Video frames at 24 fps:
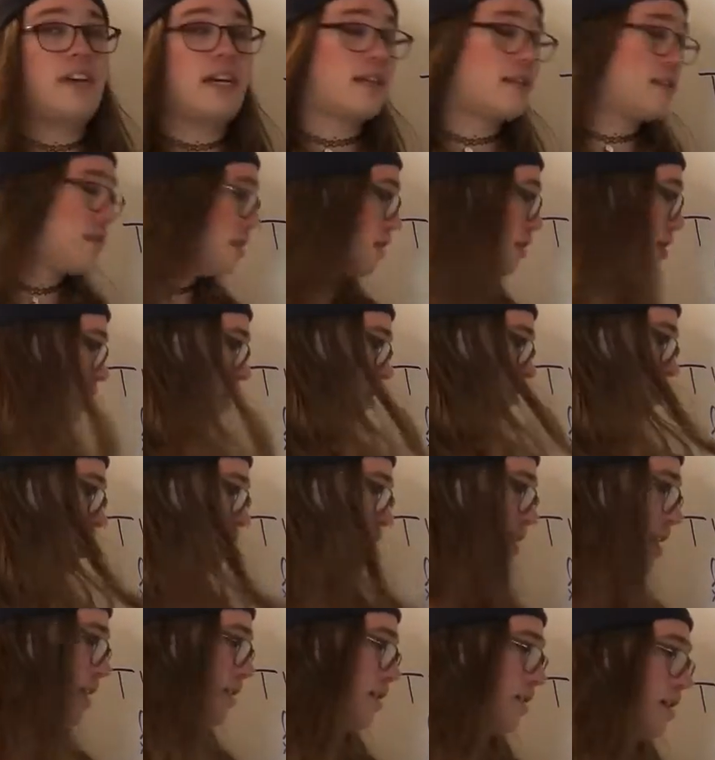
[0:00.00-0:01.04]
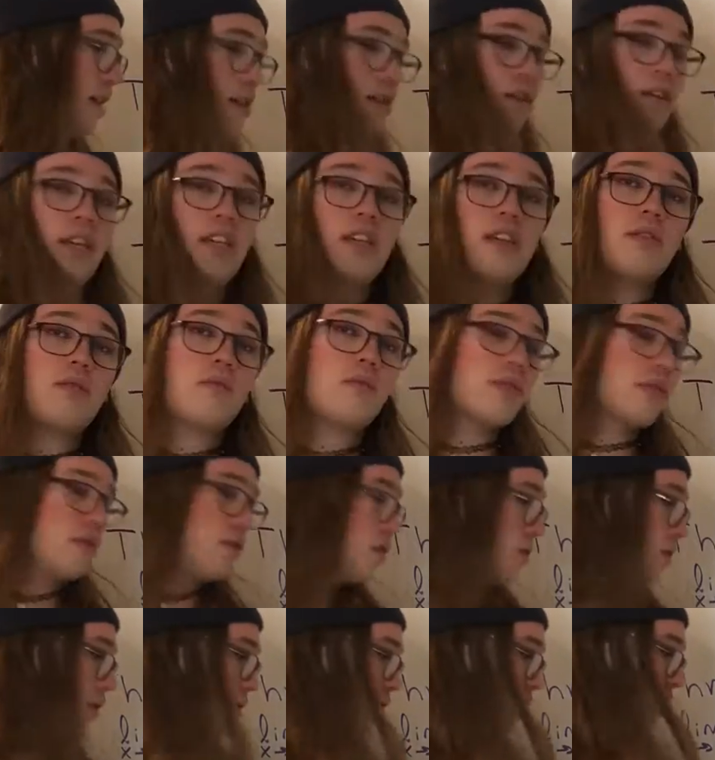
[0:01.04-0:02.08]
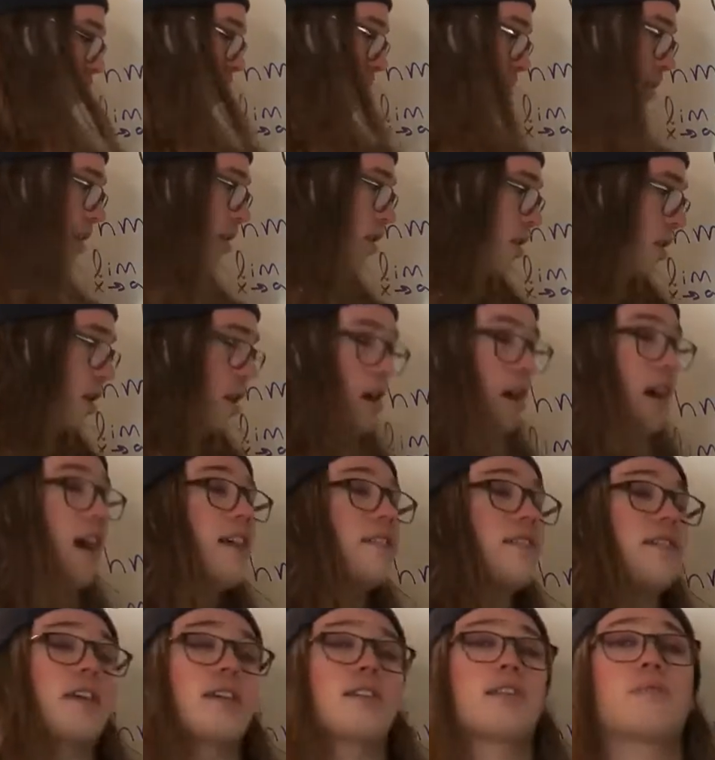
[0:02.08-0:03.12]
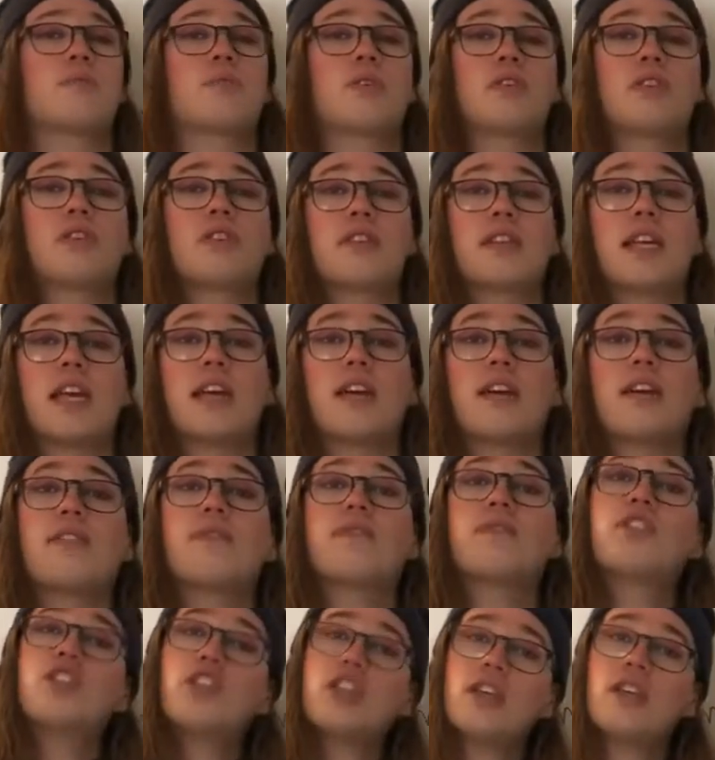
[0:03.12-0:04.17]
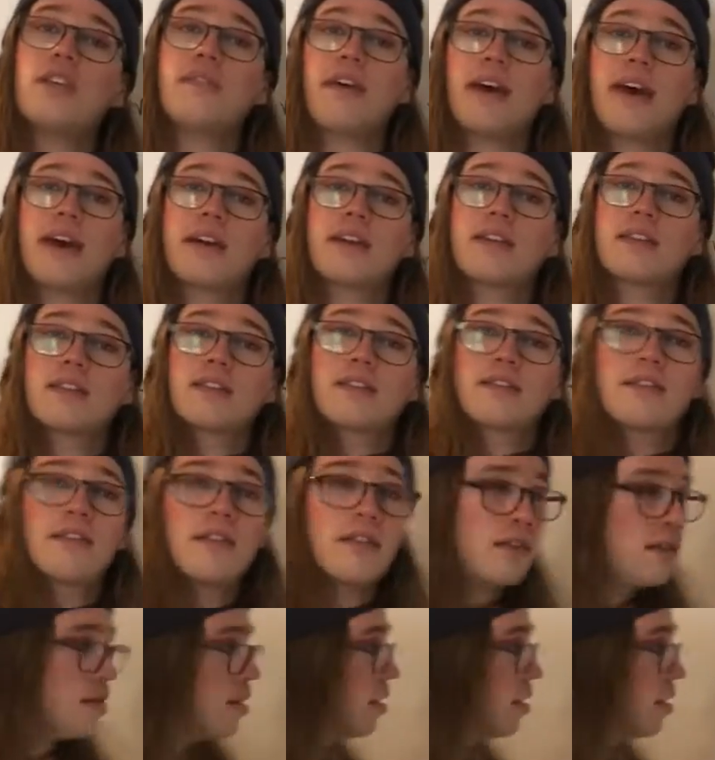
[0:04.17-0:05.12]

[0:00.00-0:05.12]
x is going to be less than or equal to the limit as x approaches a of g of x.